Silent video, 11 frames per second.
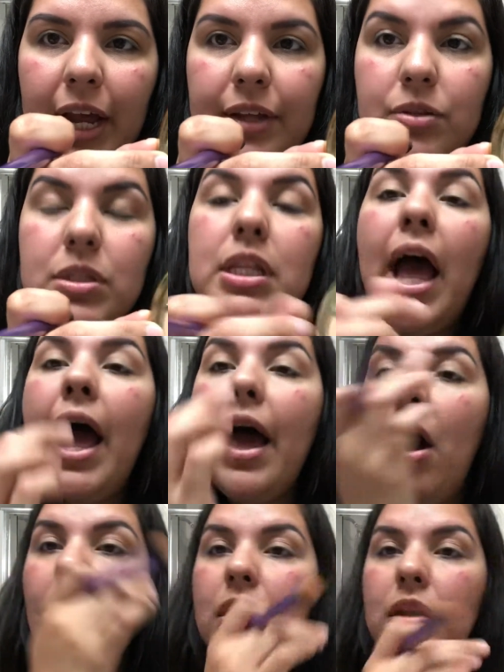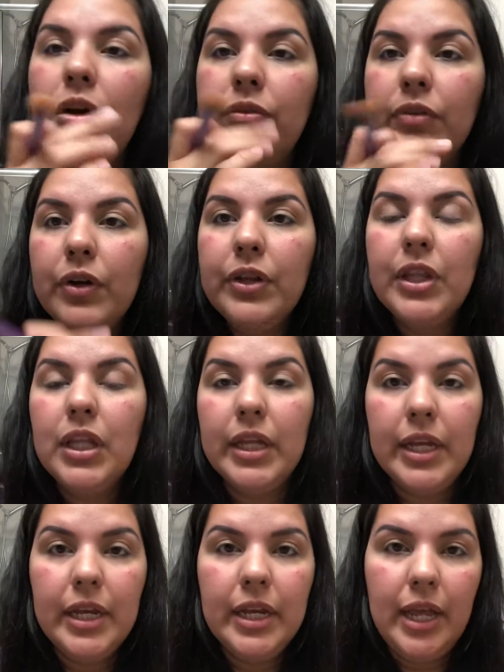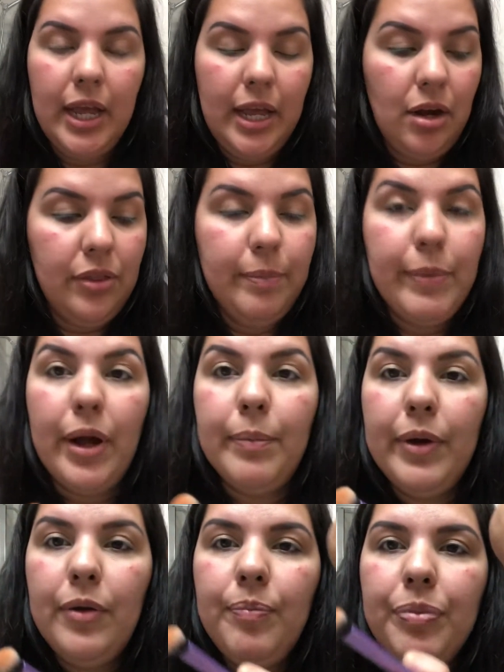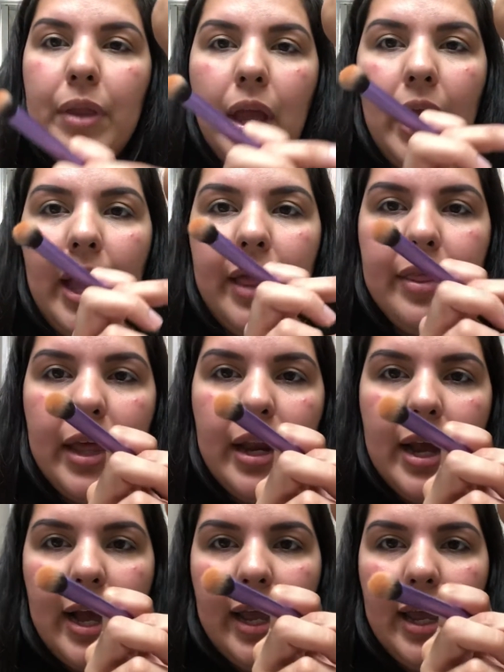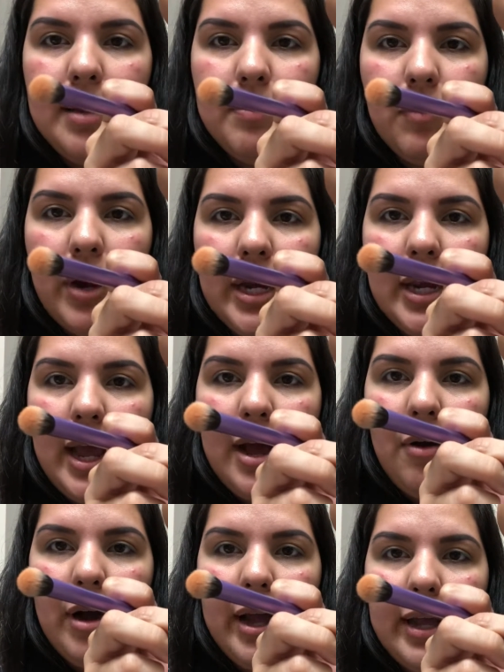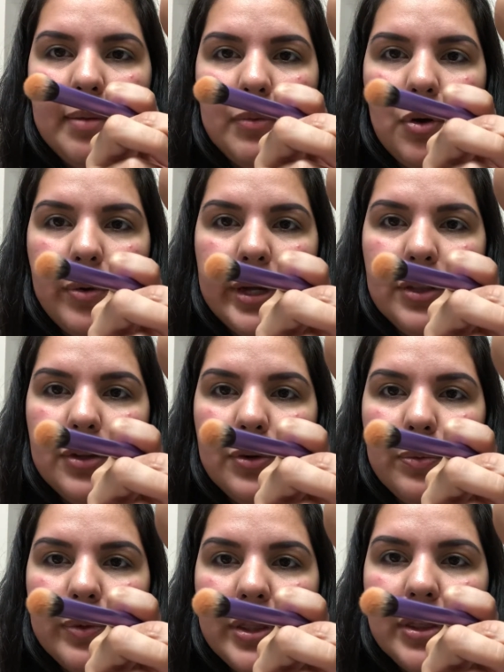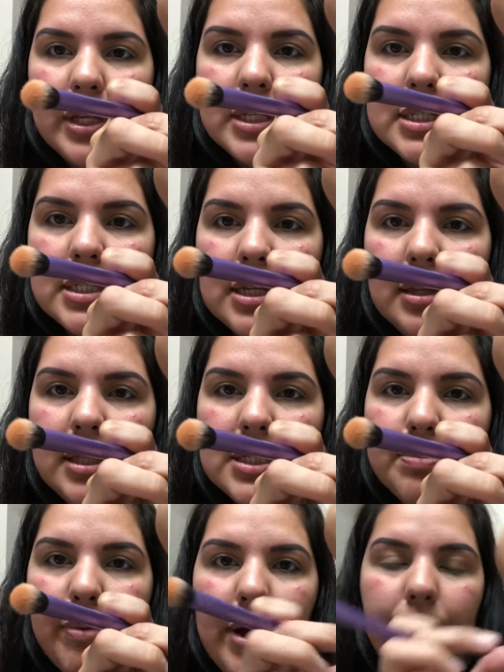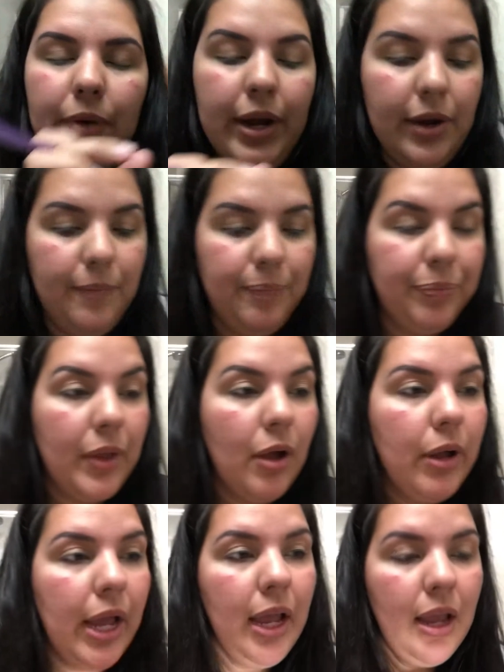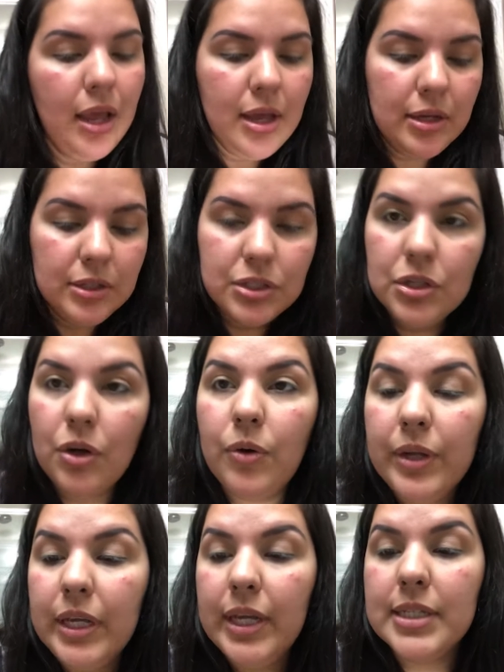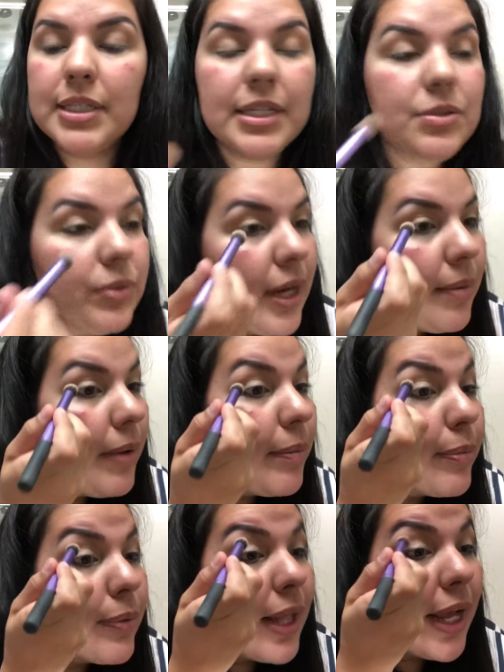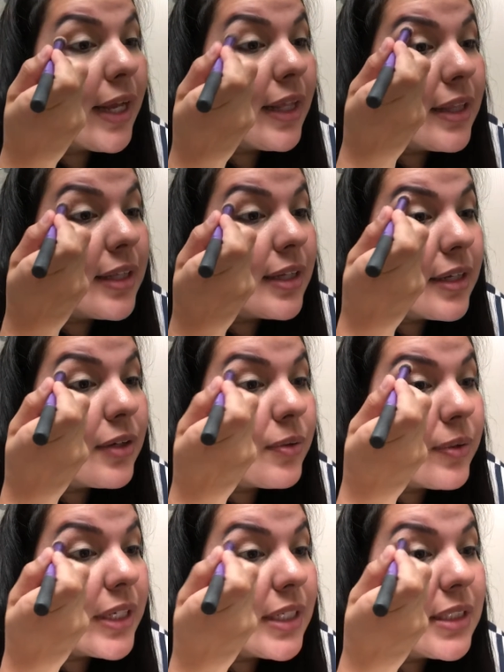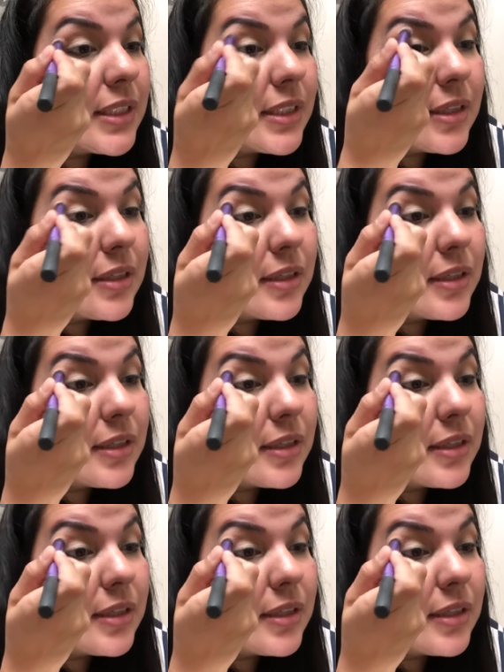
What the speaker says: I use that all over the lid and on the brow bone. And then I am going through with this brown right here. Okay, so yes, that's what I'm applying in the crease.